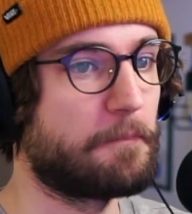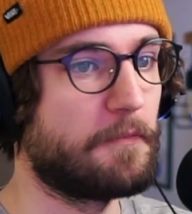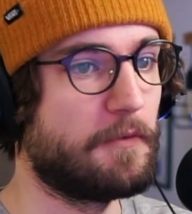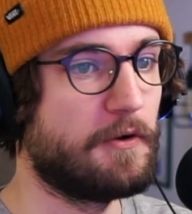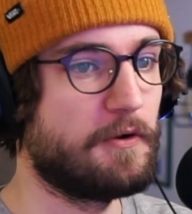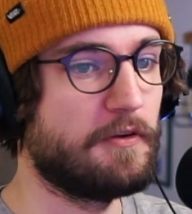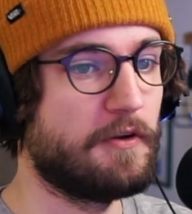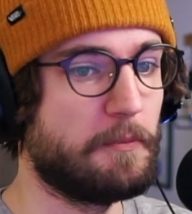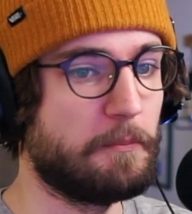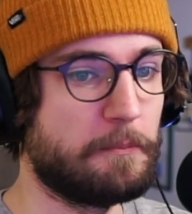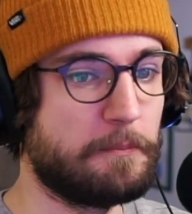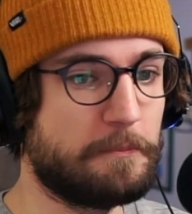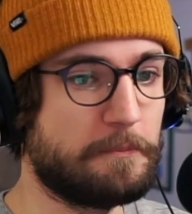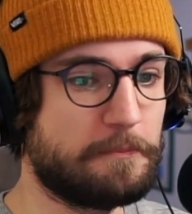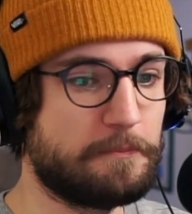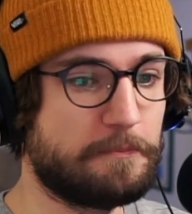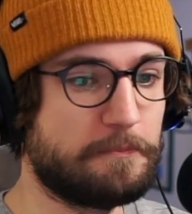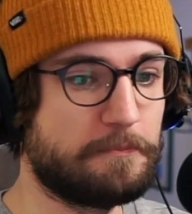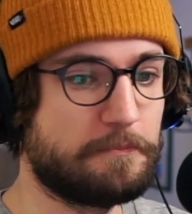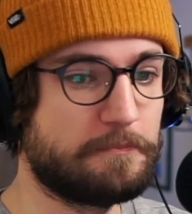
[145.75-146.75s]
Hold it's on. about
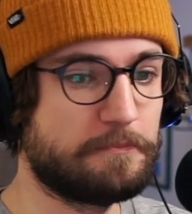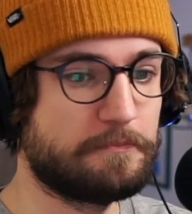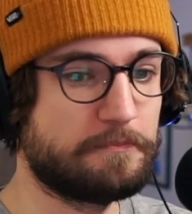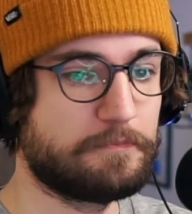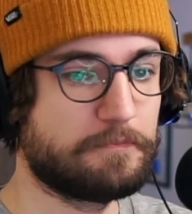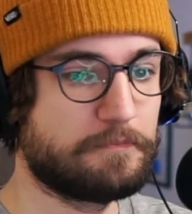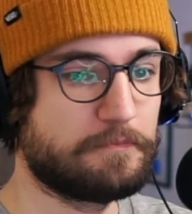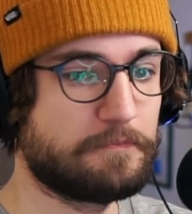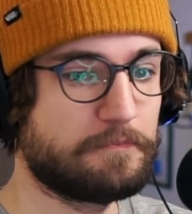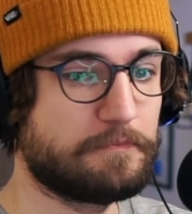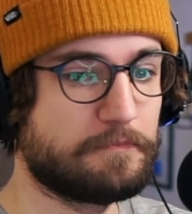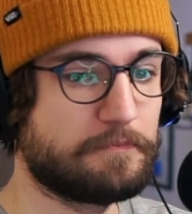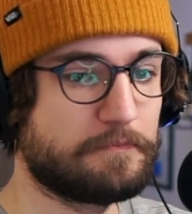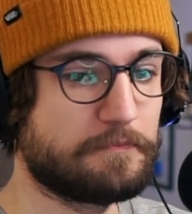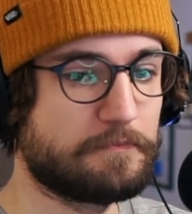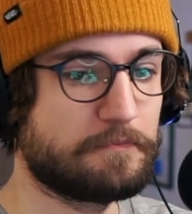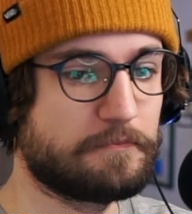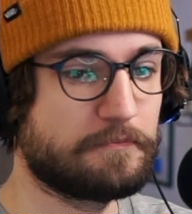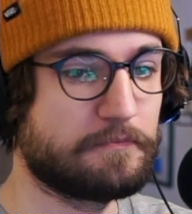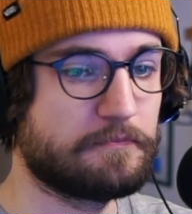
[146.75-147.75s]
time. Someone
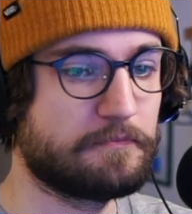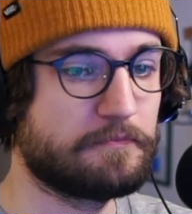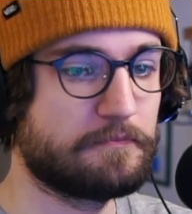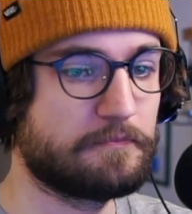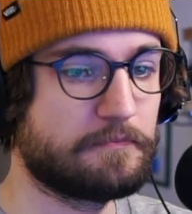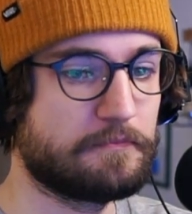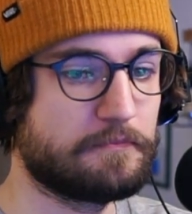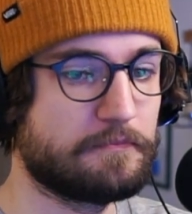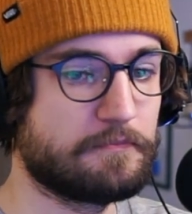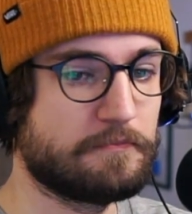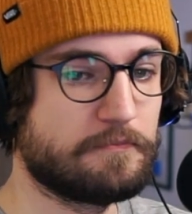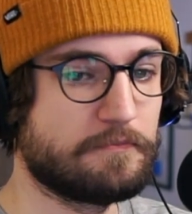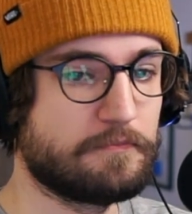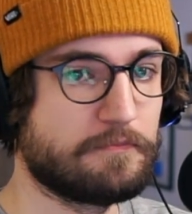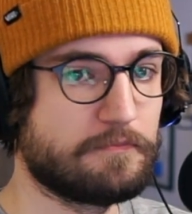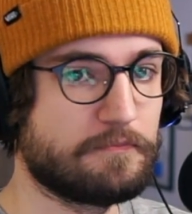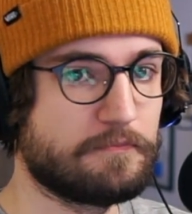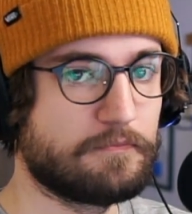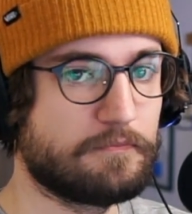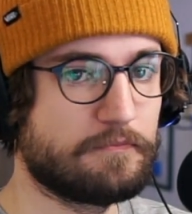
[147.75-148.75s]
murdered the Guardians of the Globe
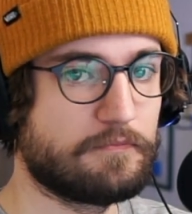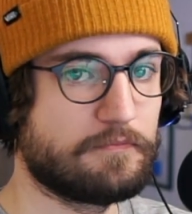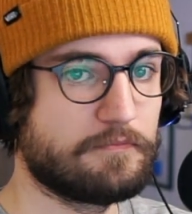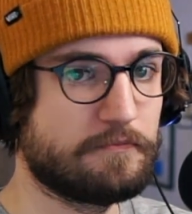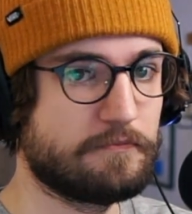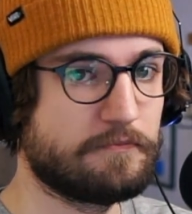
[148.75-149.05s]
last night.